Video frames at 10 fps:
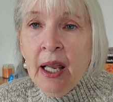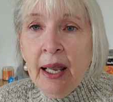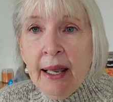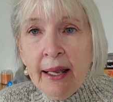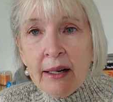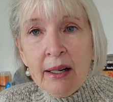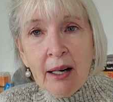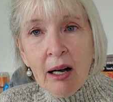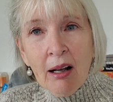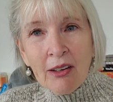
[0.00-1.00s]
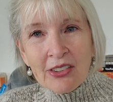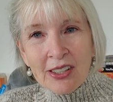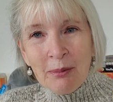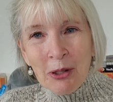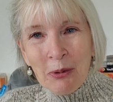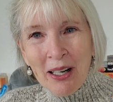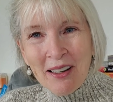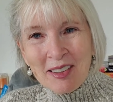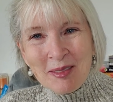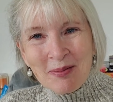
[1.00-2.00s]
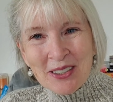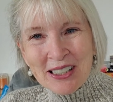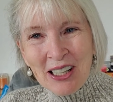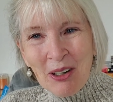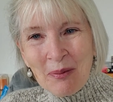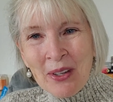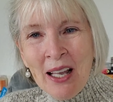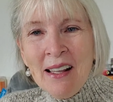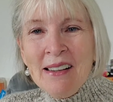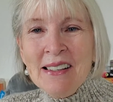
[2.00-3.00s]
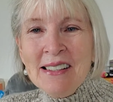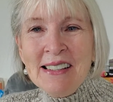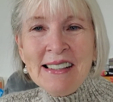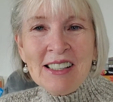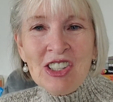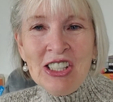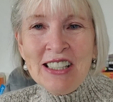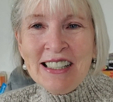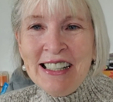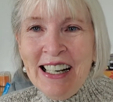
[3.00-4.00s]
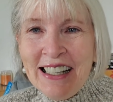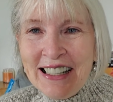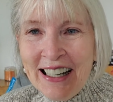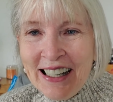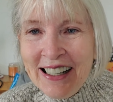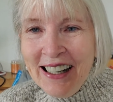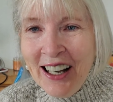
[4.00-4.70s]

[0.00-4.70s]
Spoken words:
And all's going to be well. So this is Stitching to Connect Annie.